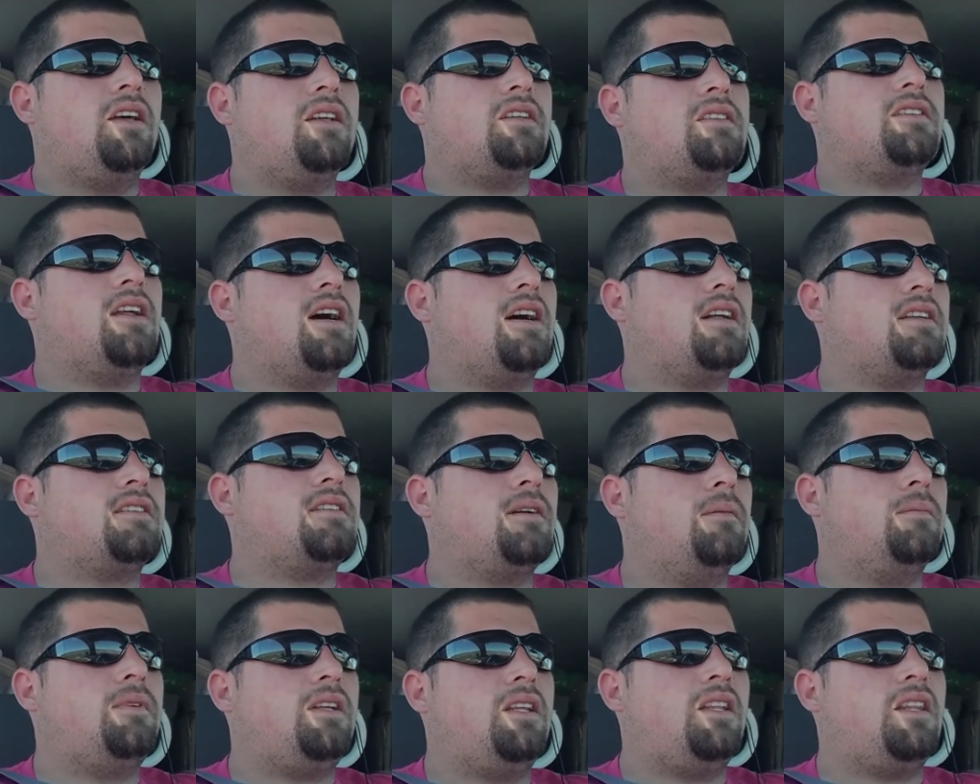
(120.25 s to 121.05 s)
It's not
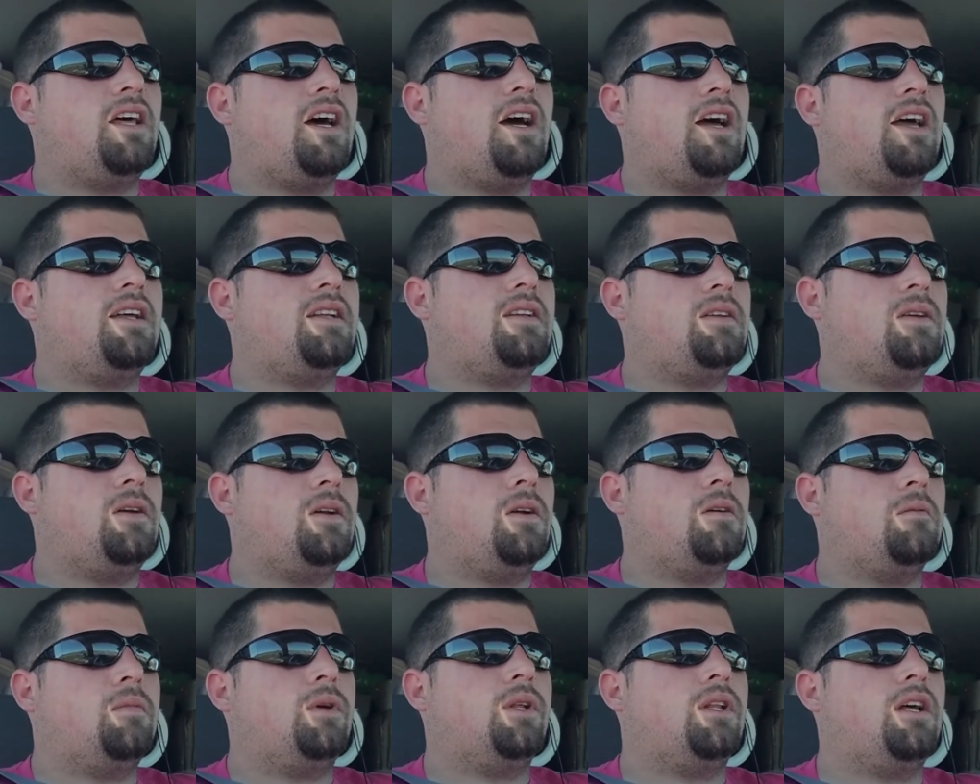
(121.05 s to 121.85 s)
something that,
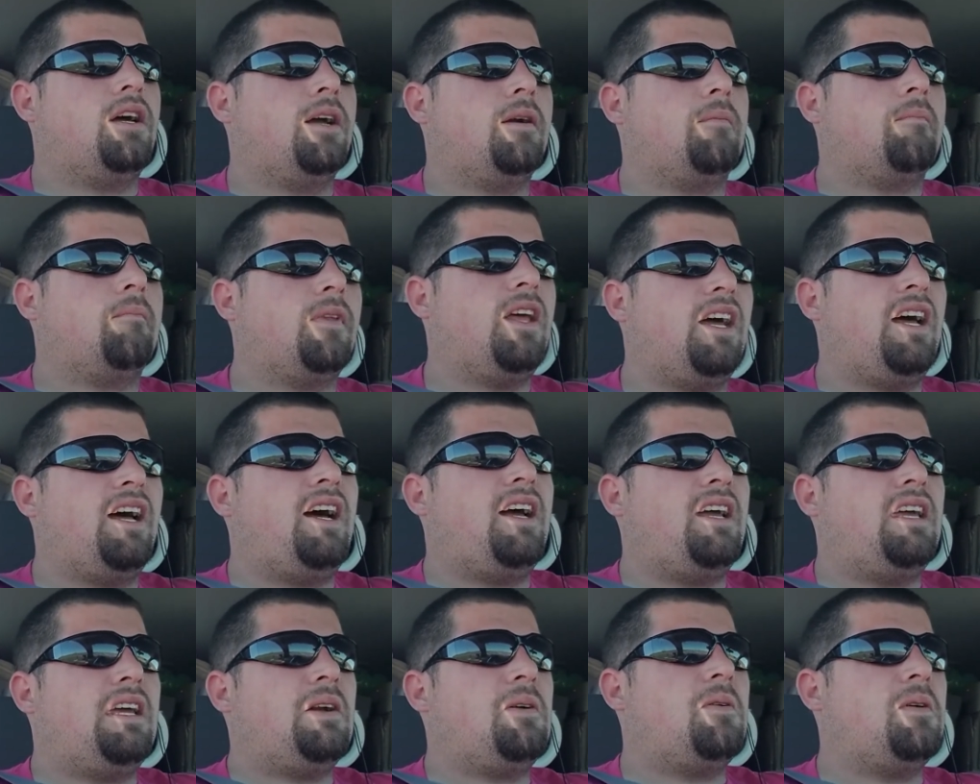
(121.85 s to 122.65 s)
you know, be like,
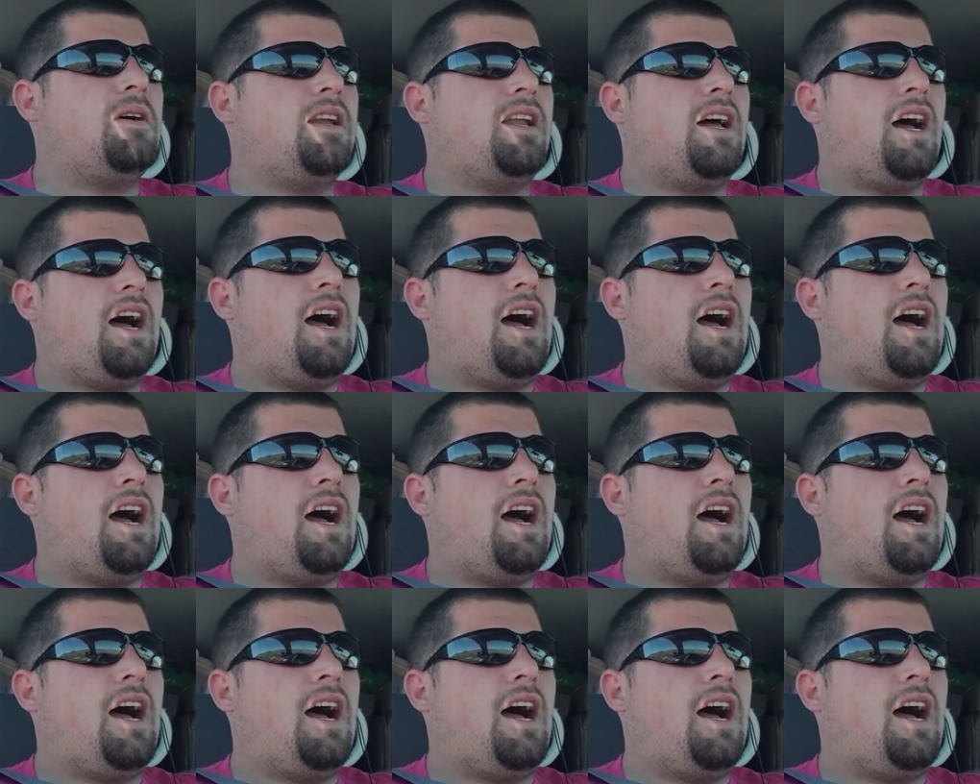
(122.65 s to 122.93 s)
you know what,